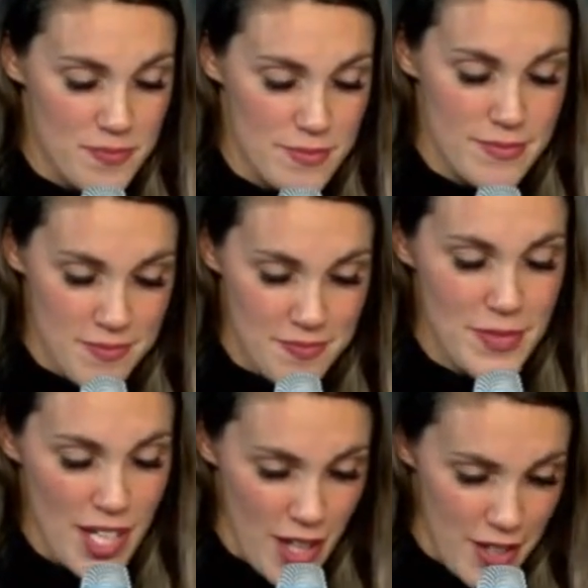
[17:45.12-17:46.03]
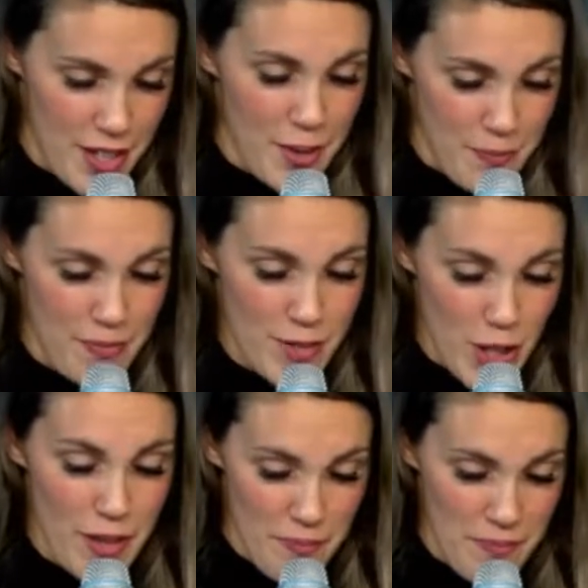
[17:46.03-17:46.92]
I got there.
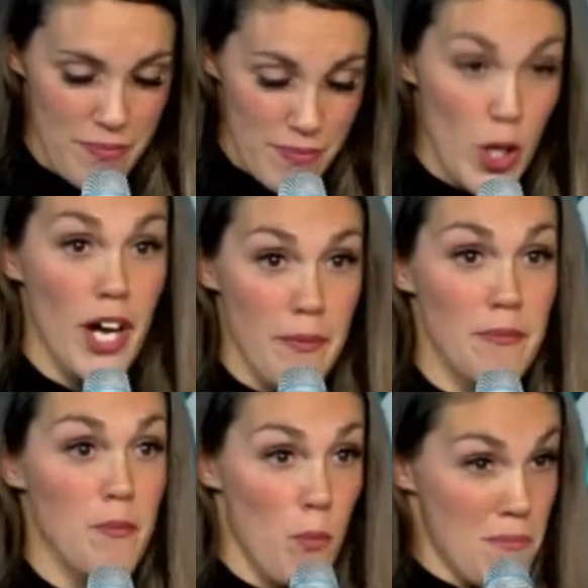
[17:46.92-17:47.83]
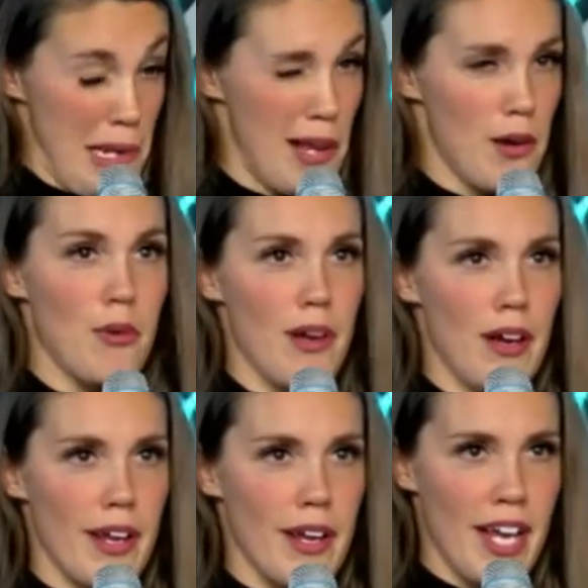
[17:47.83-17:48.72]
Good. We're
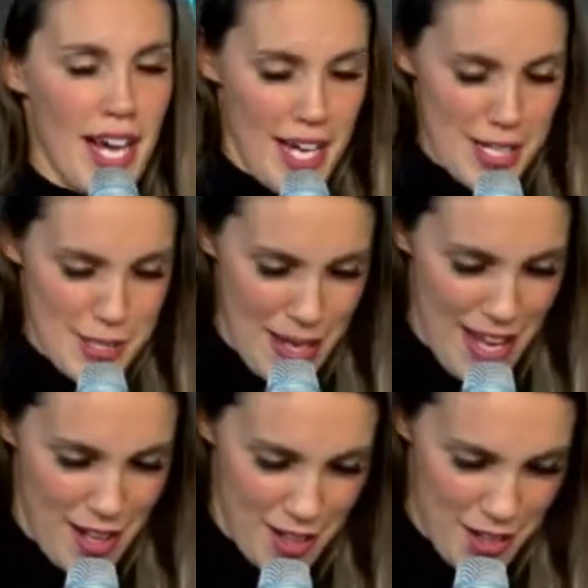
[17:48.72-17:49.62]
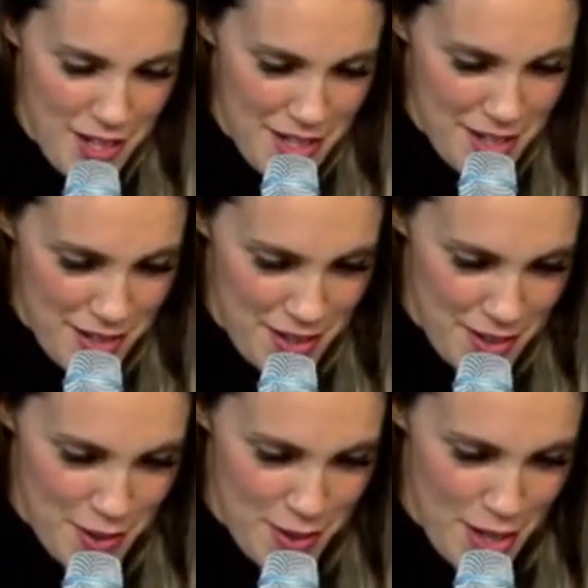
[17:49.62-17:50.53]
looking nice, Mel.
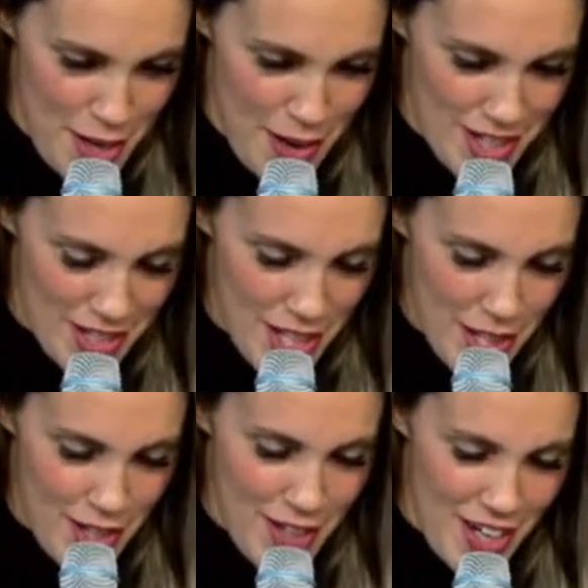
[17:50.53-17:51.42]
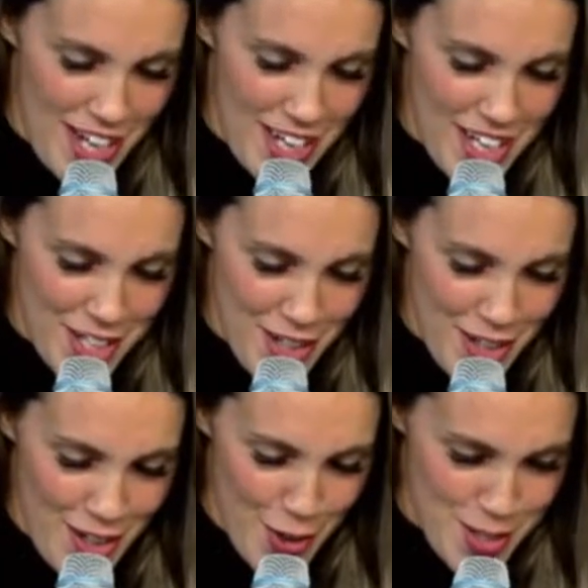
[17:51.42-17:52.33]
You know it. You don't got to look at your
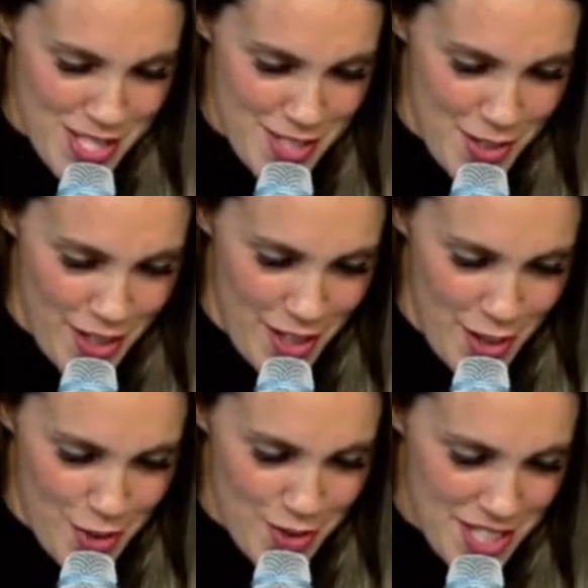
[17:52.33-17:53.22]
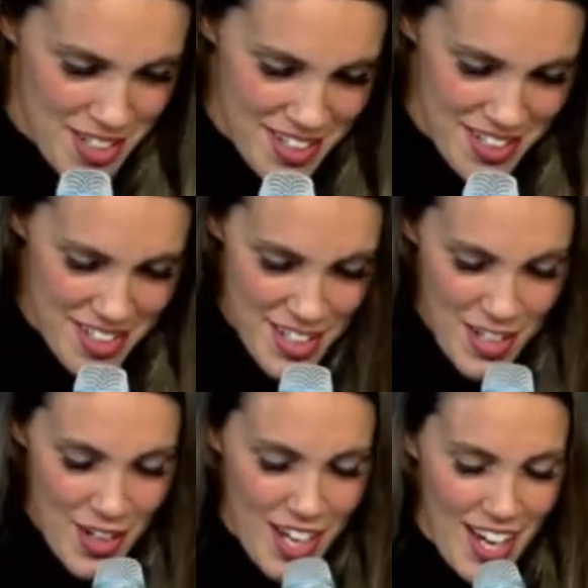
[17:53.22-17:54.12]
notes. No, you don't.
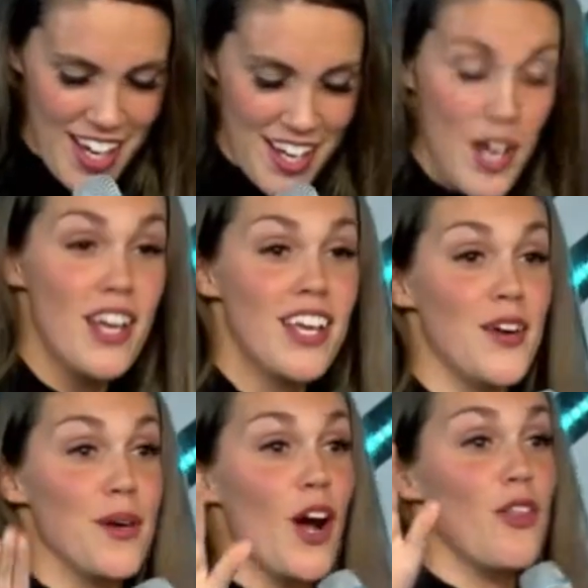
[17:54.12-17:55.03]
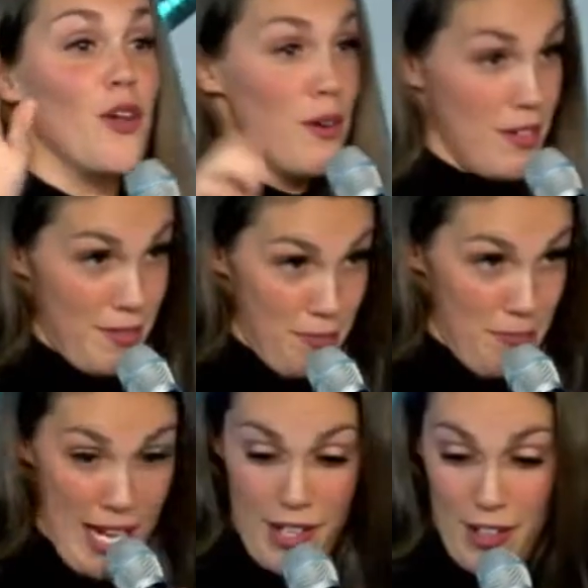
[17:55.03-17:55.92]
Okay, here we are, though.
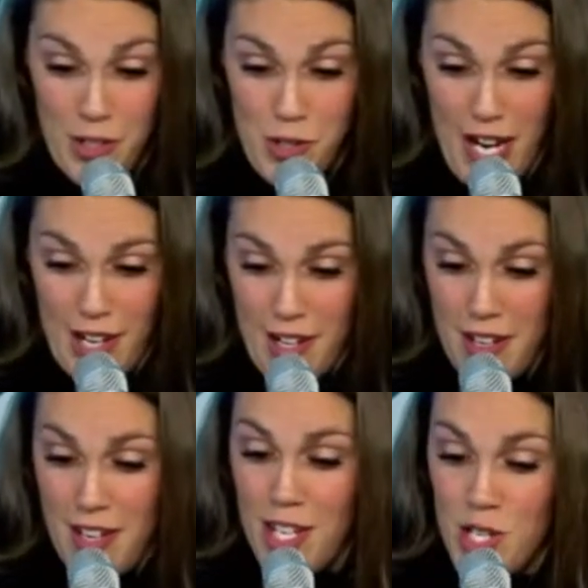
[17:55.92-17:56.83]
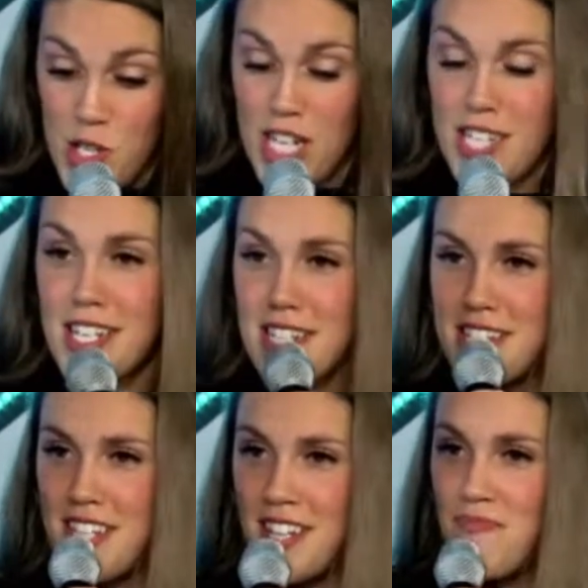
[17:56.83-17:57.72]
Back on track. Jesus.